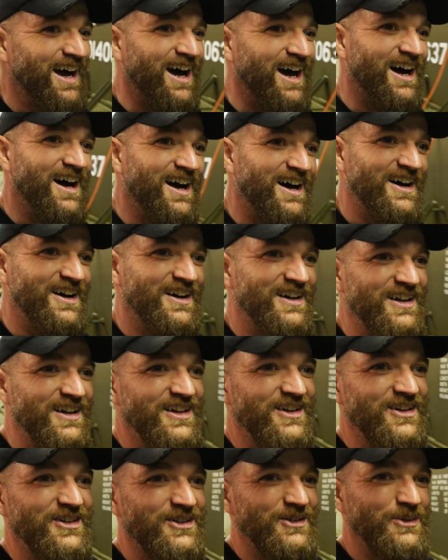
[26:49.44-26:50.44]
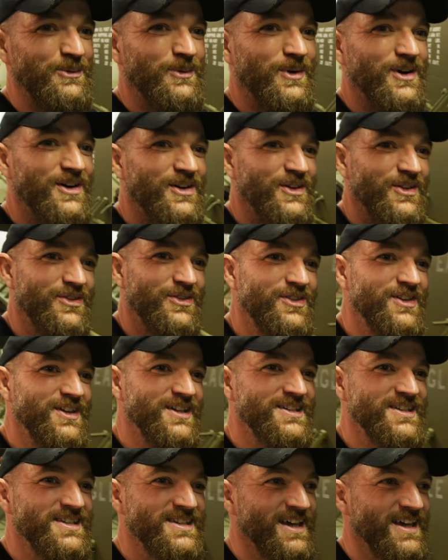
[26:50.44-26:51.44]
uh, Well,
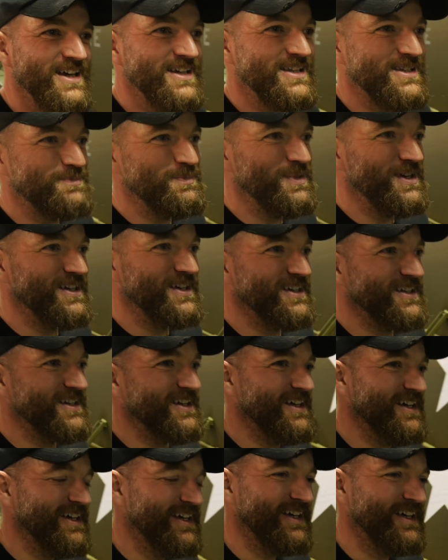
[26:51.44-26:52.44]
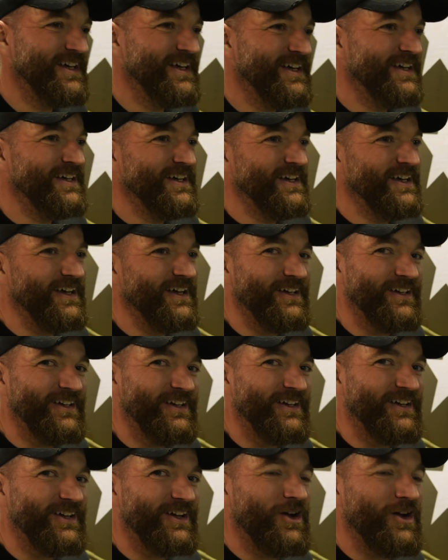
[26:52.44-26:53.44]
this has been
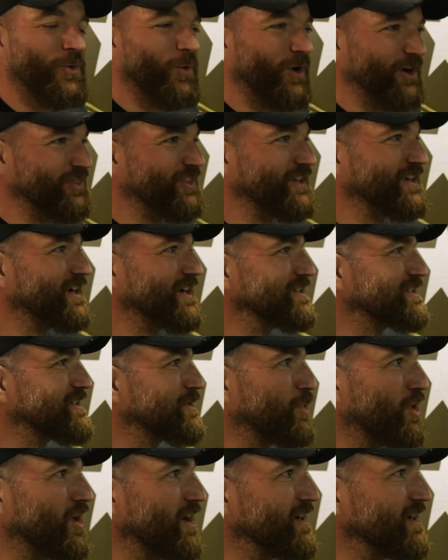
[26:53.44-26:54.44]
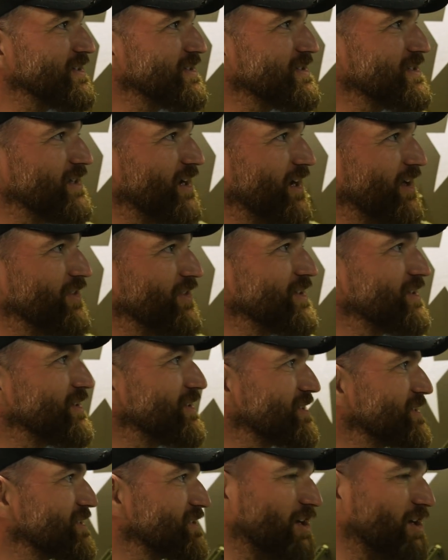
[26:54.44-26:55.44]
quite the nice surprise. Uh, th
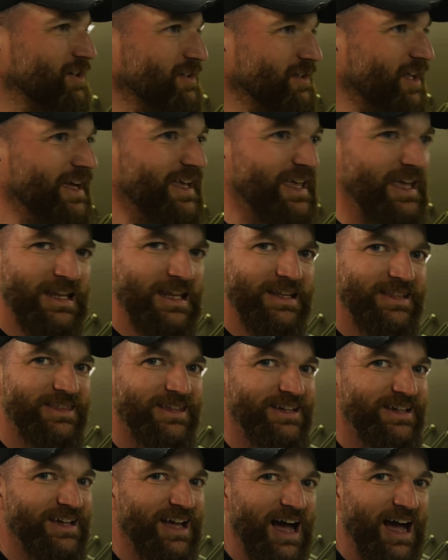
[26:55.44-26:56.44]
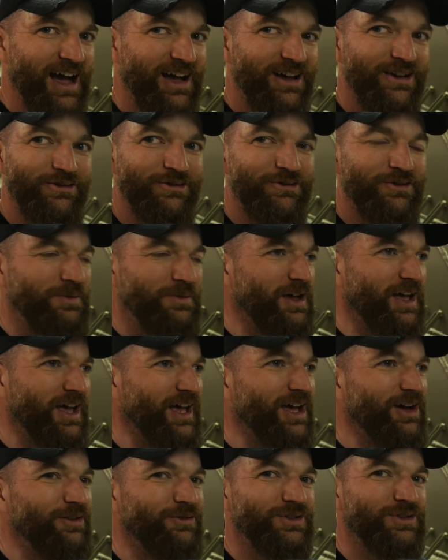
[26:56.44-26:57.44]
this is unlike anything I've
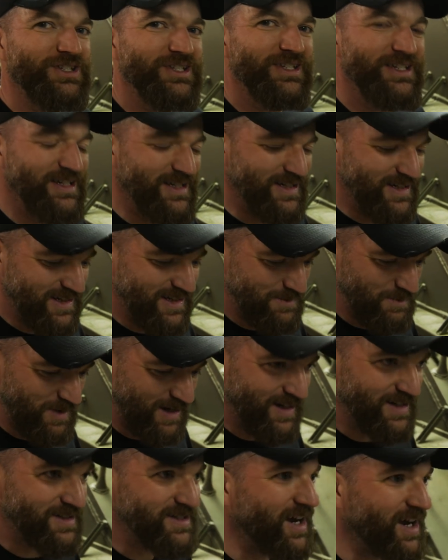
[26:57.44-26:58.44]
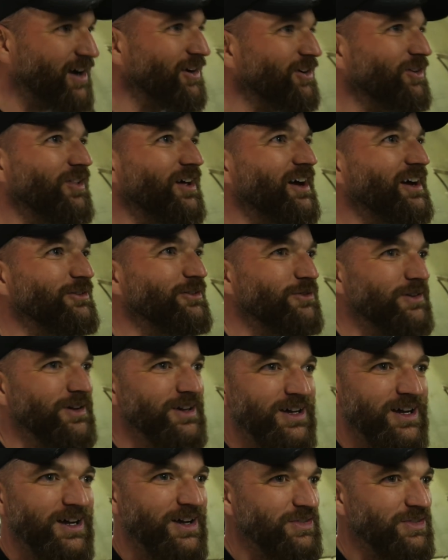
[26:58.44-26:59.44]
ever seen in my entire life,
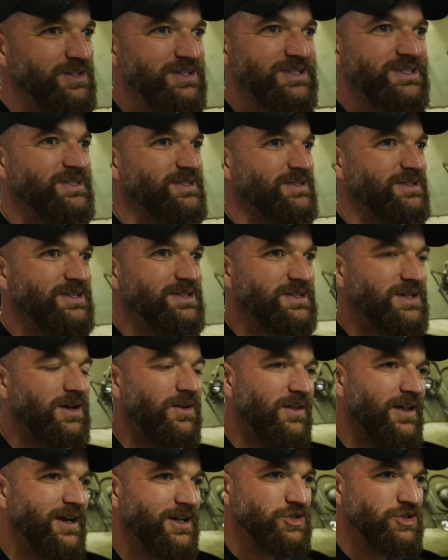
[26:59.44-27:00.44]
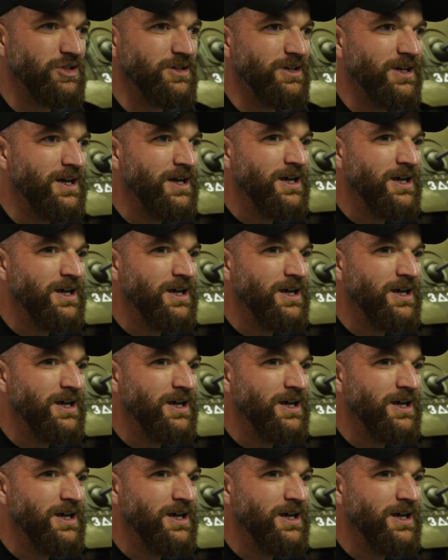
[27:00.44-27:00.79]
uh, this, this collection.